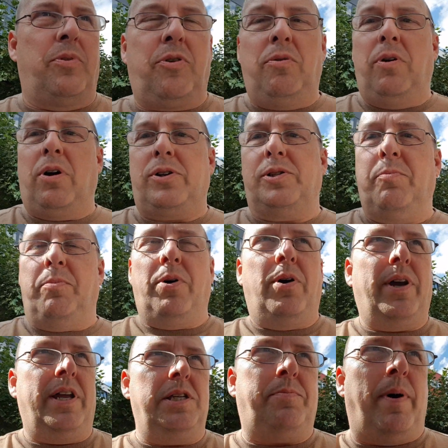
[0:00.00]
through
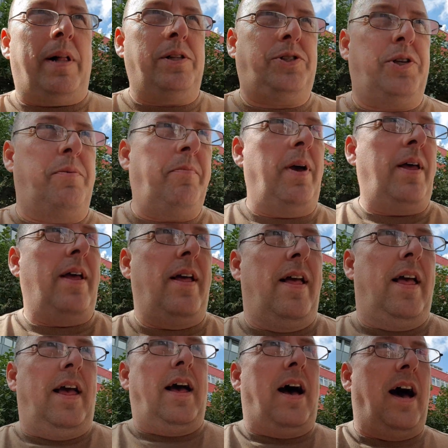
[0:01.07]
Luxembourg into Belgium,
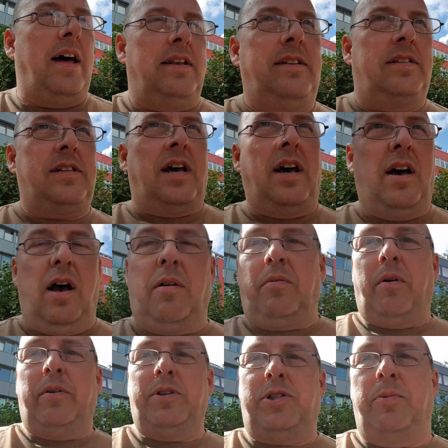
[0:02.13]
and I'm
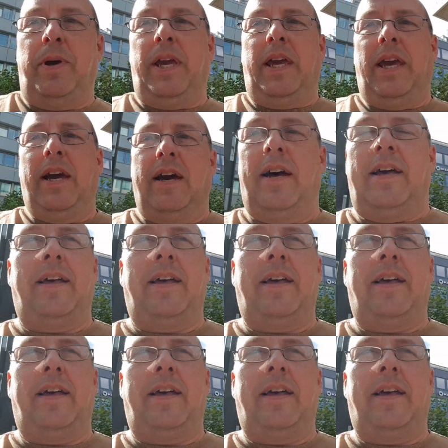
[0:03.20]
going to be